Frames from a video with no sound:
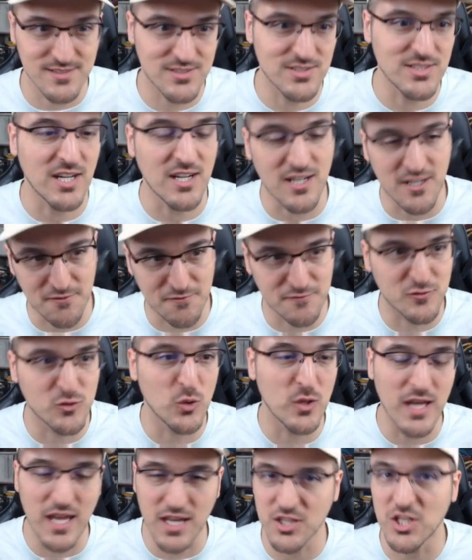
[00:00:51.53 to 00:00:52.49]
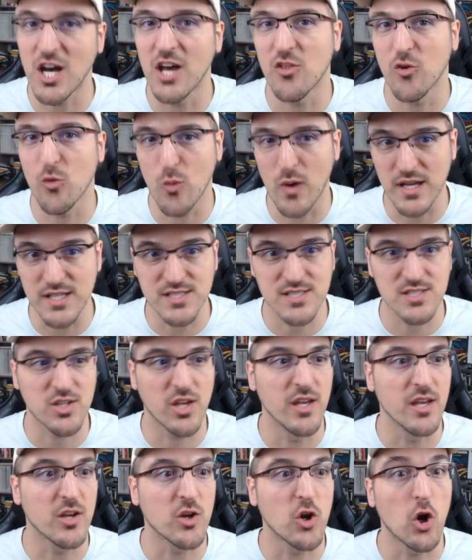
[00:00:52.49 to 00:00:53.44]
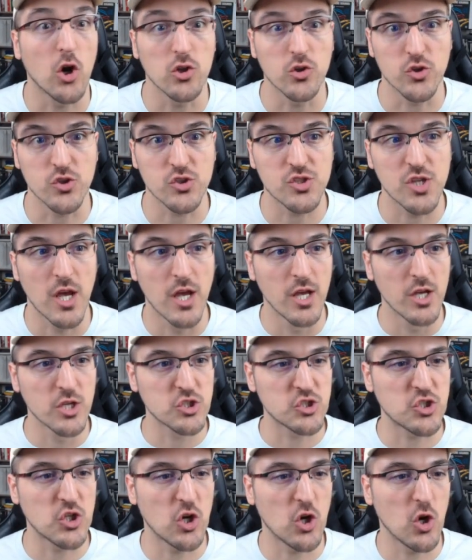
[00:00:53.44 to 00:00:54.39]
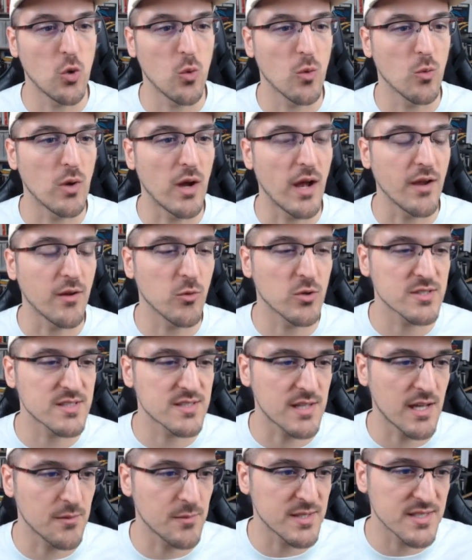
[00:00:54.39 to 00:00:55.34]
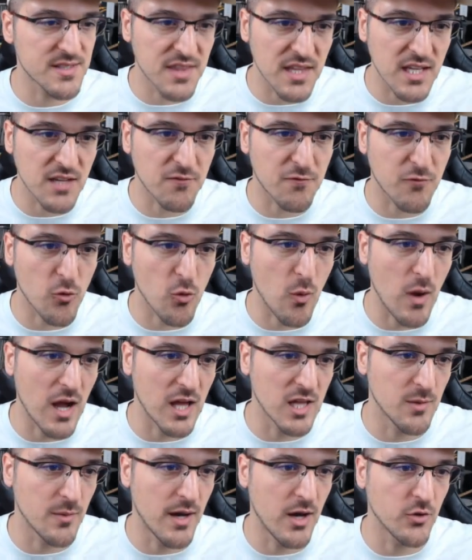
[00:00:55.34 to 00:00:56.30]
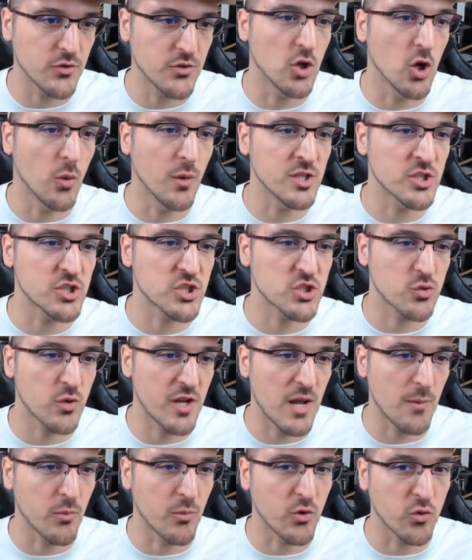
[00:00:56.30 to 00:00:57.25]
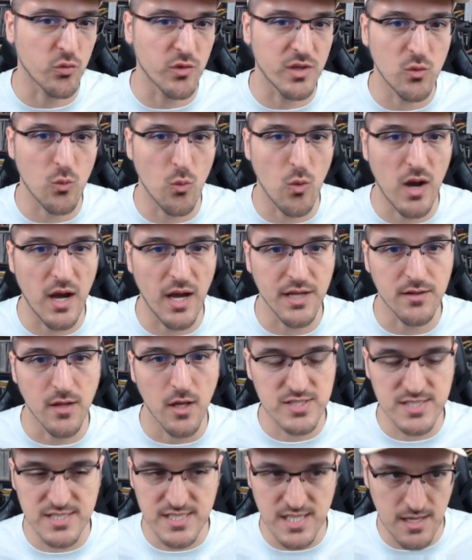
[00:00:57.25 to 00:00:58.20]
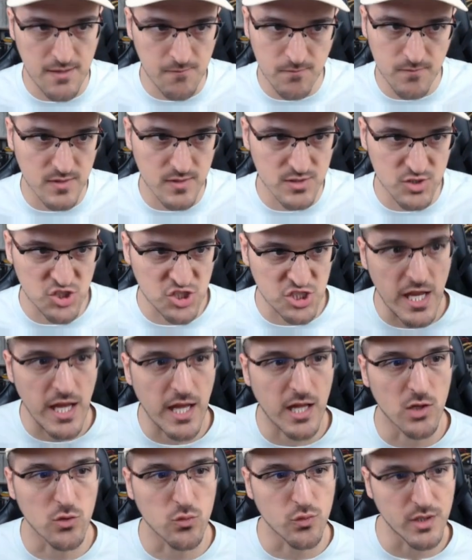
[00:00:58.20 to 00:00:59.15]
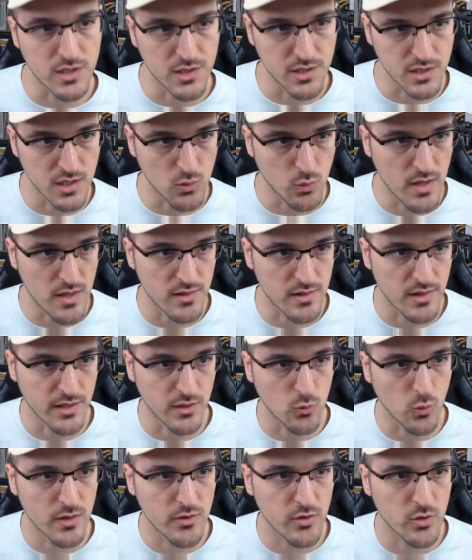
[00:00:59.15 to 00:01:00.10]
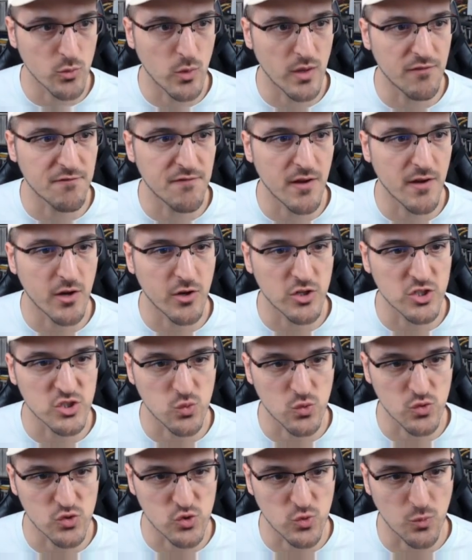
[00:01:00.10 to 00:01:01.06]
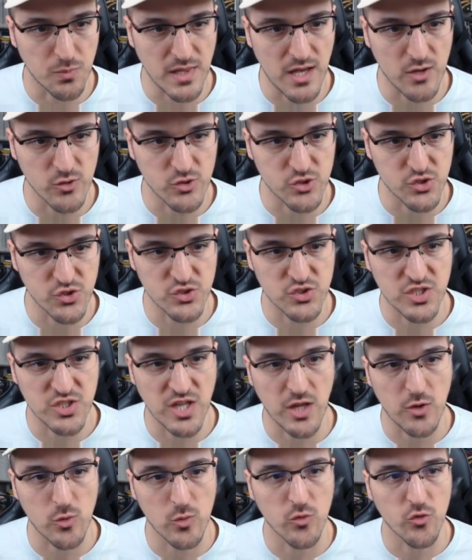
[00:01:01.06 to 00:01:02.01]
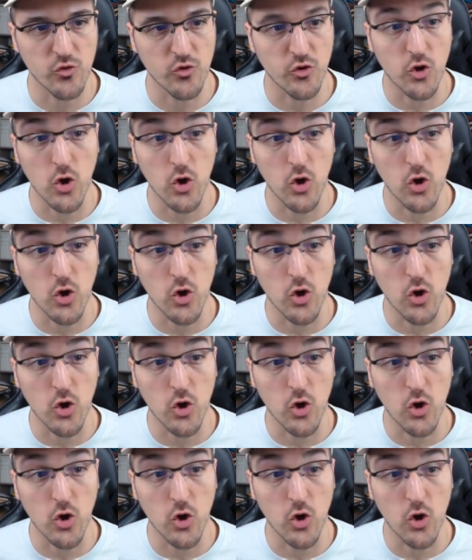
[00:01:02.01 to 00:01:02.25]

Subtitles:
tough to get otherwise colors. So I've been thinking for a while about going straight up green-white, same shell really, with like Weather Wayfarer, Swords to Plowshares, Terror,